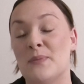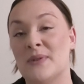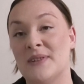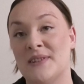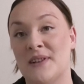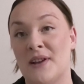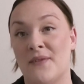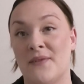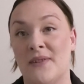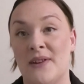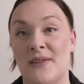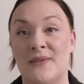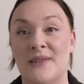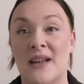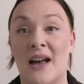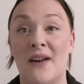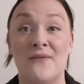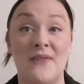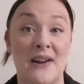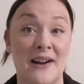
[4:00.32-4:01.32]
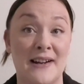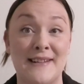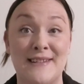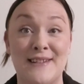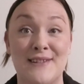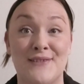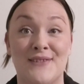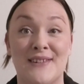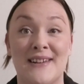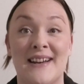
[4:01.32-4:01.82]
preservatives are very
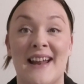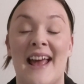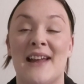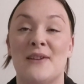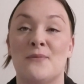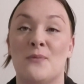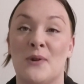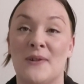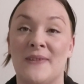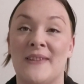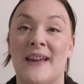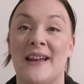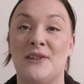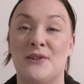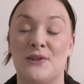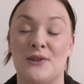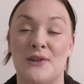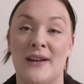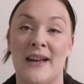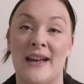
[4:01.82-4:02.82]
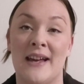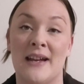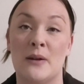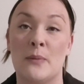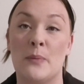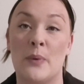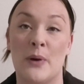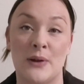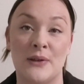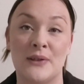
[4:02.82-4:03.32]
different and what they do in
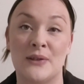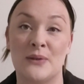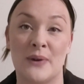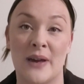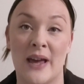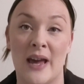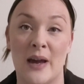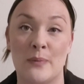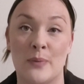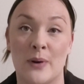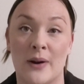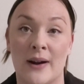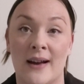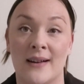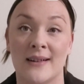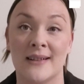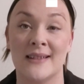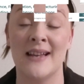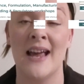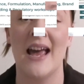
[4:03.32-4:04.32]
personal care products.